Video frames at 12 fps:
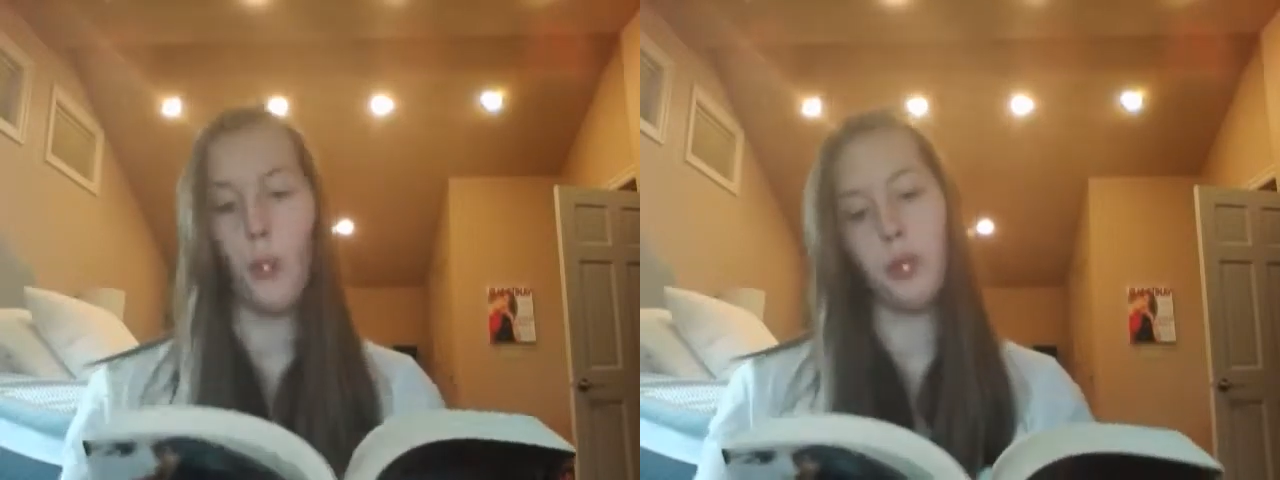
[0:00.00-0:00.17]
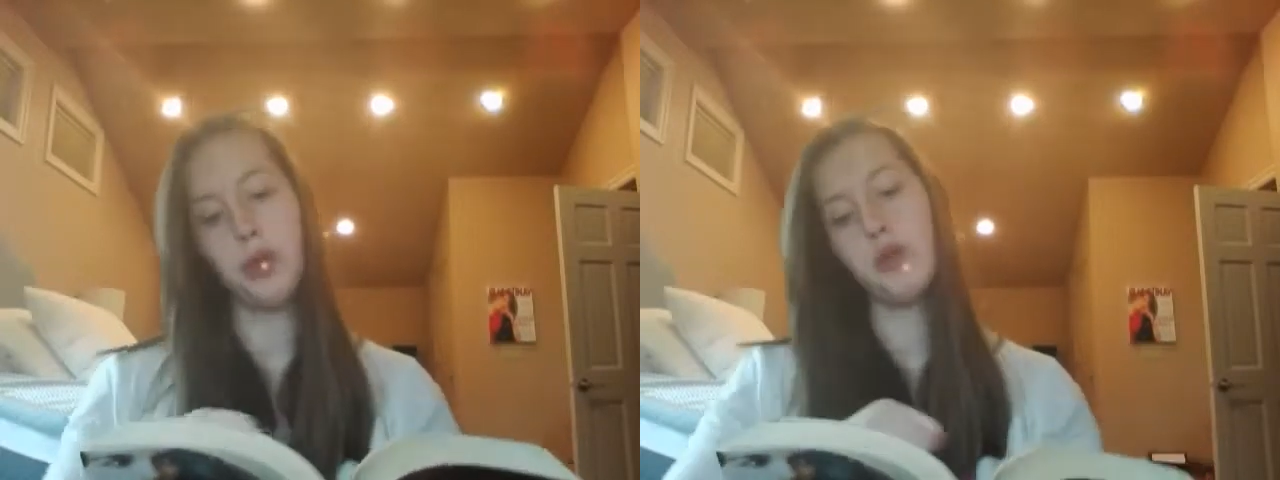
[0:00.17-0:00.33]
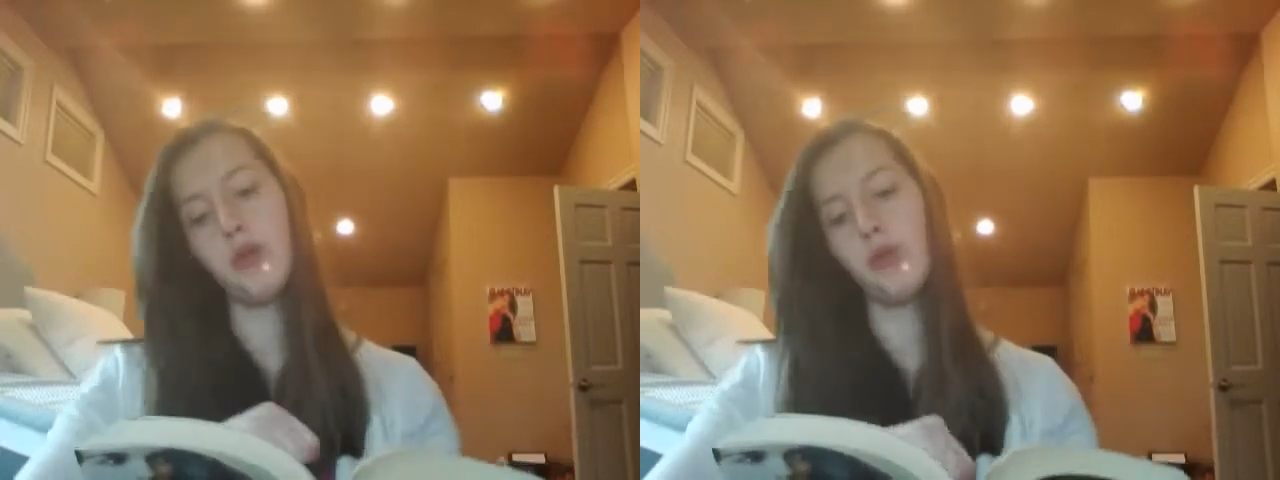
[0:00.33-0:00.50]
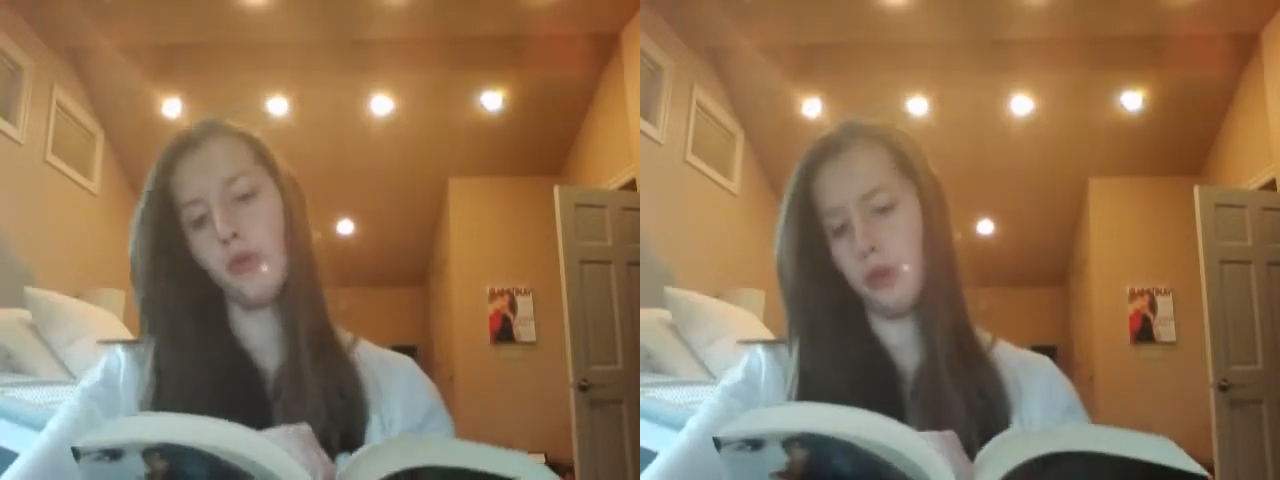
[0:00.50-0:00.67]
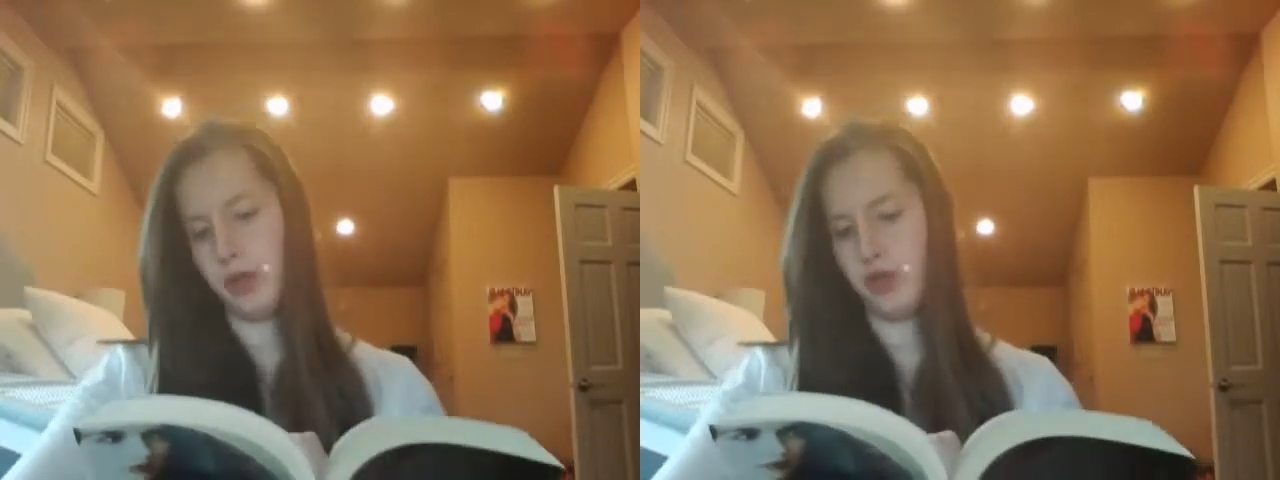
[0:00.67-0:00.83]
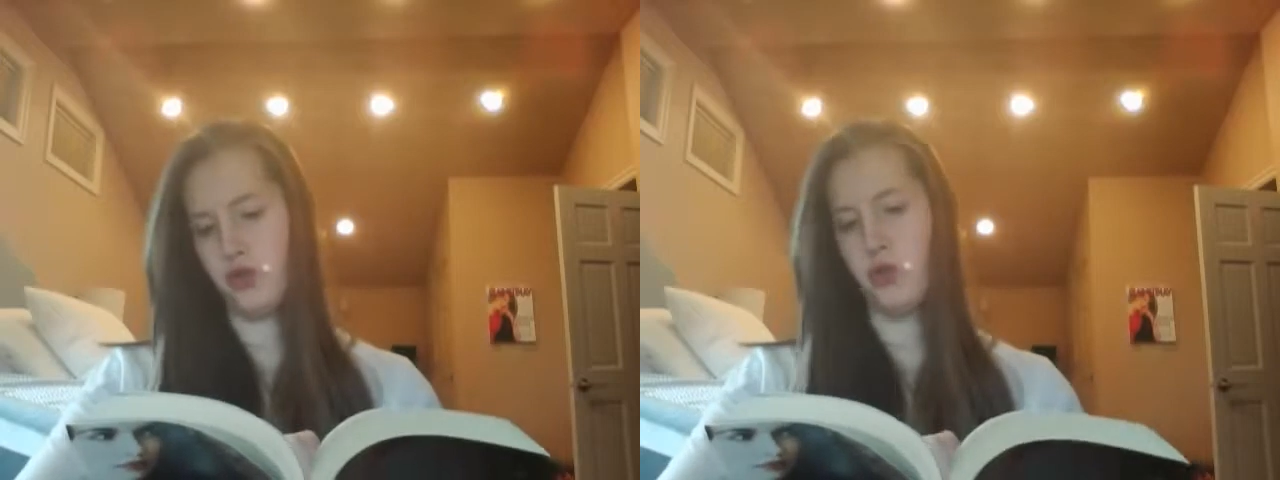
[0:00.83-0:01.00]
"Were you
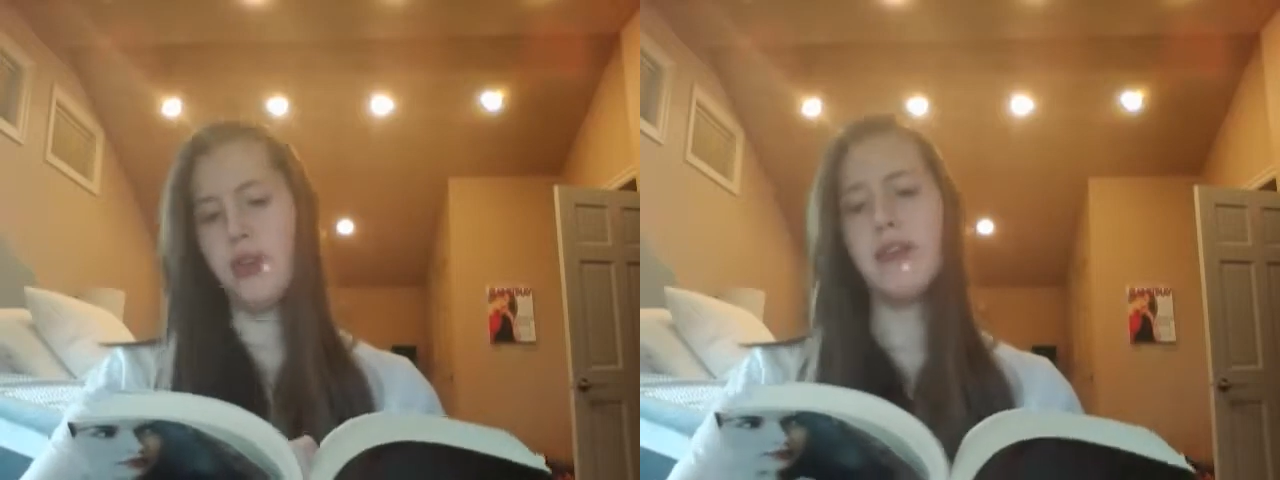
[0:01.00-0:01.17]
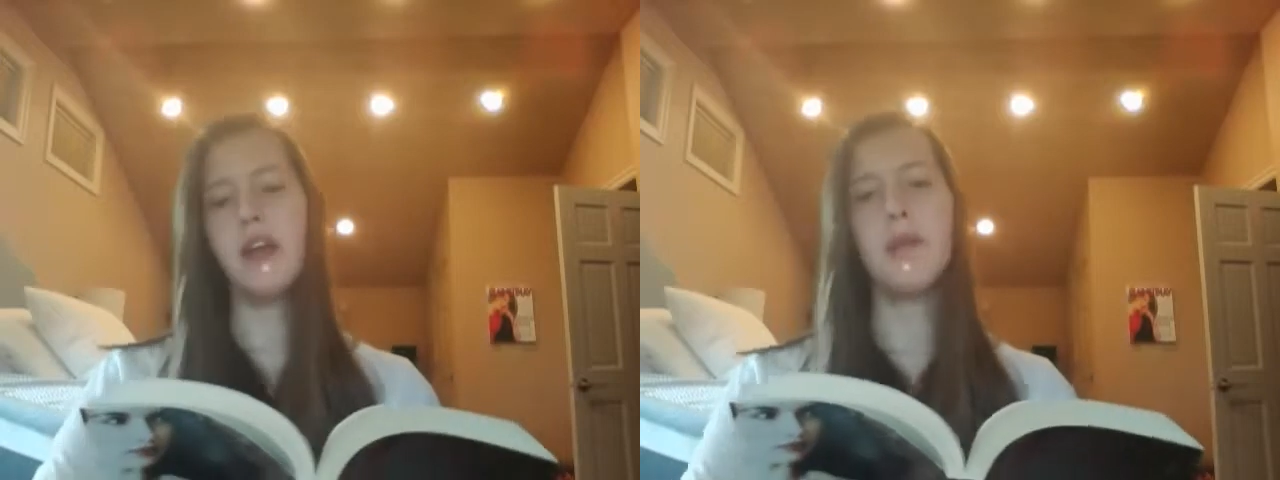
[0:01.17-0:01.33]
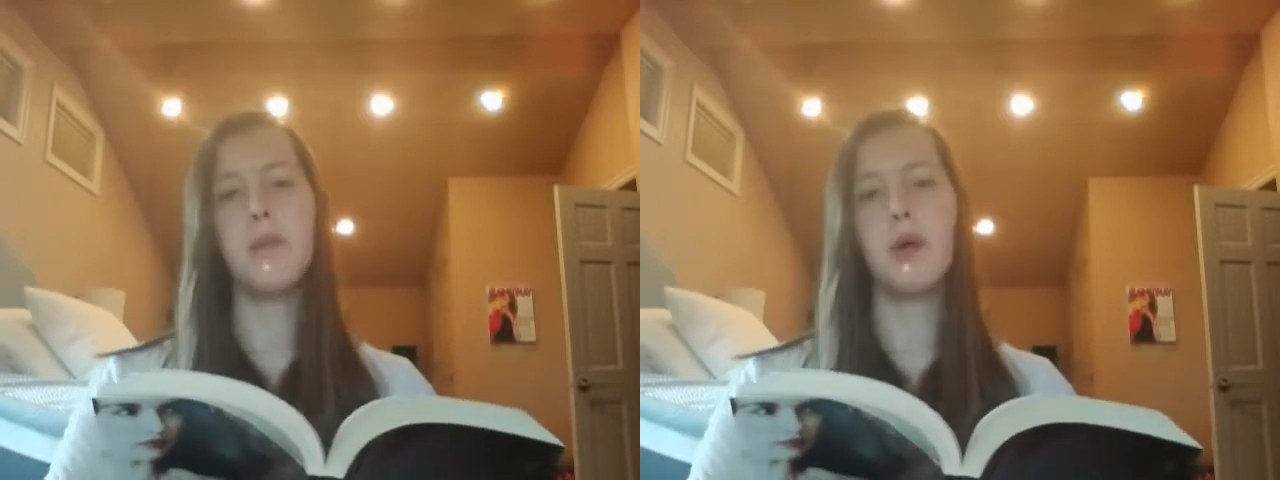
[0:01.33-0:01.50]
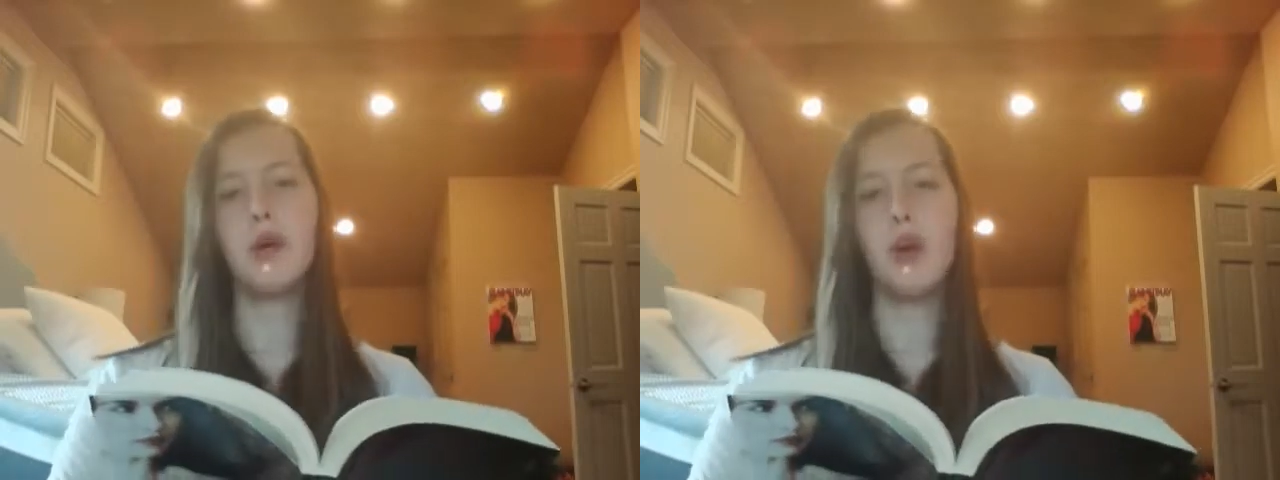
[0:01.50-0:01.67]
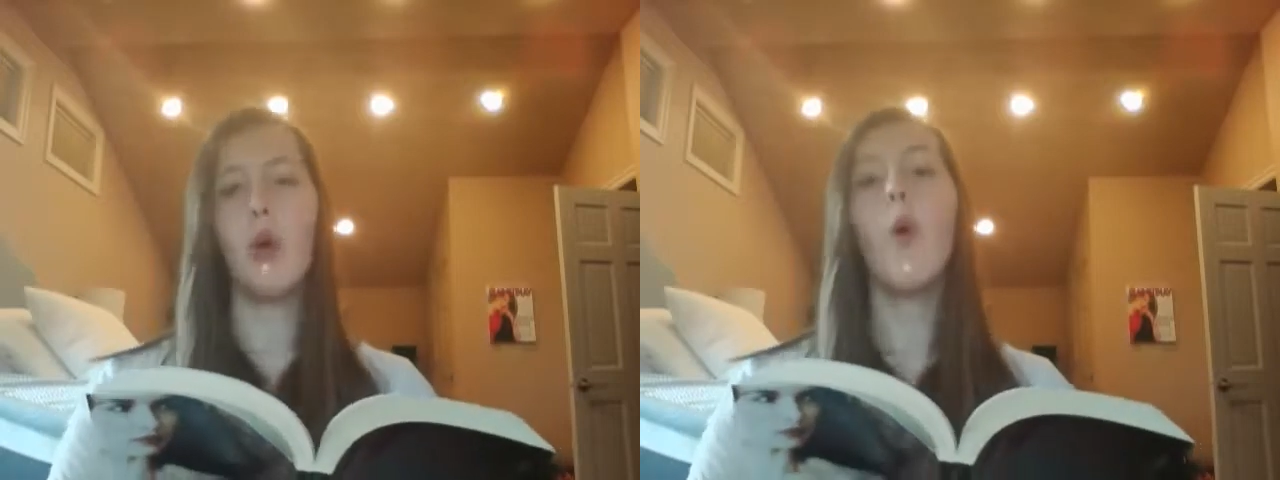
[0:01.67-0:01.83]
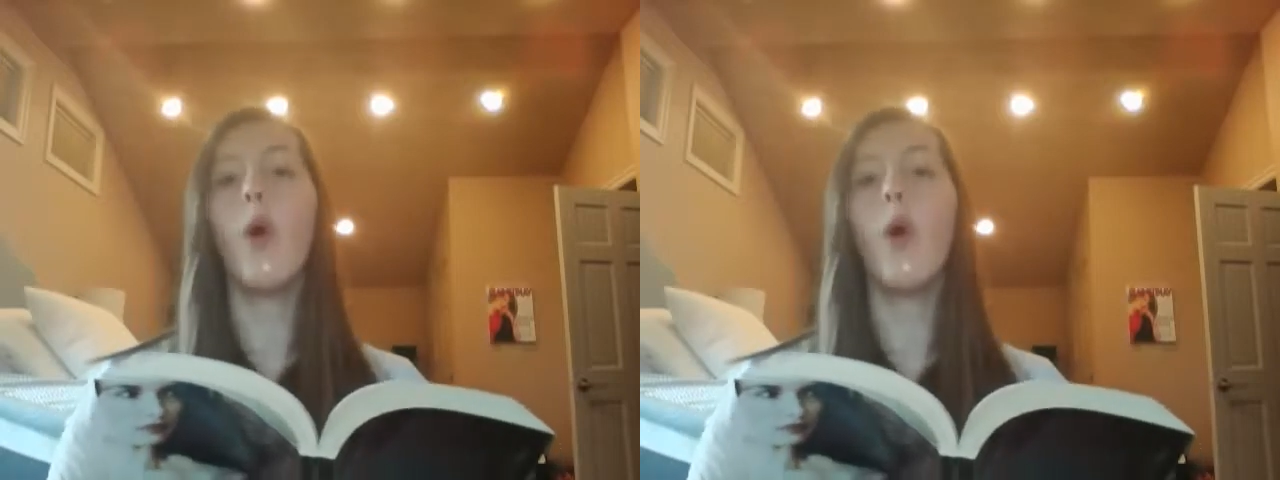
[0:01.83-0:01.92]
retrieving a book